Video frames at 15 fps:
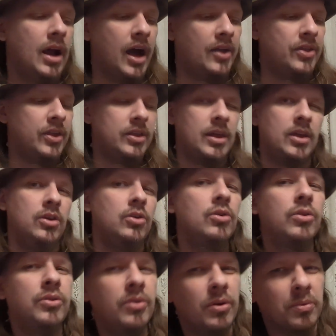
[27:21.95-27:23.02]
I think that you
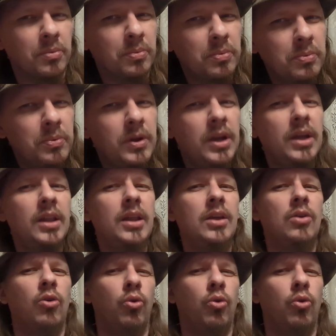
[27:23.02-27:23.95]
could do a really